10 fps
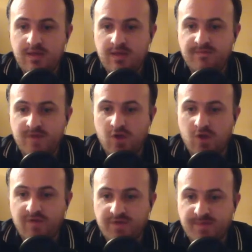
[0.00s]

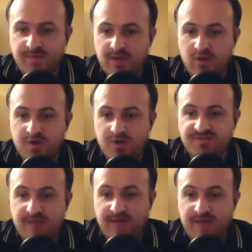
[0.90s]
Phil offered to pay
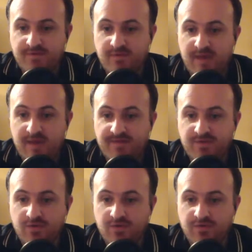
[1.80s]
lawyers for Matthew. The
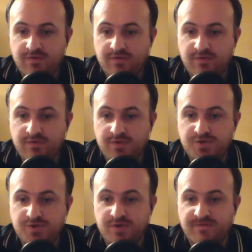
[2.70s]
Matthew told the
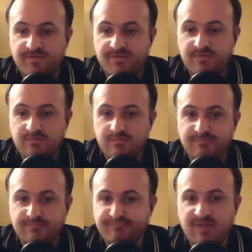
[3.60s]
truth.
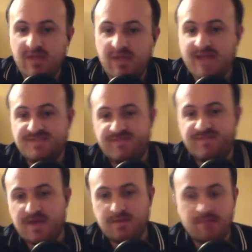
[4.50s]
Well, that's the
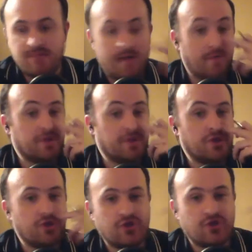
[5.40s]
thing, Mama.
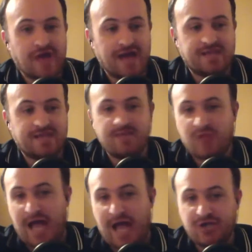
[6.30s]
You can't
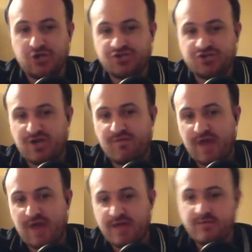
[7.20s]
keep lying to
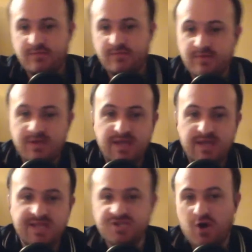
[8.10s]
yourself, right?
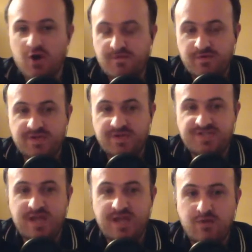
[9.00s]
And he's gone through
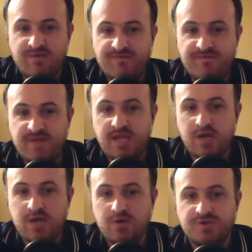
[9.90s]
this now with 3
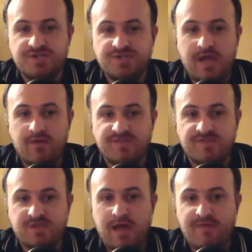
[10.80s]
years now of
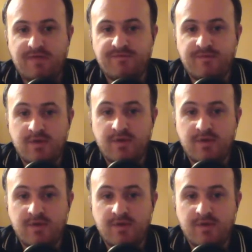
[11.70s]
his life.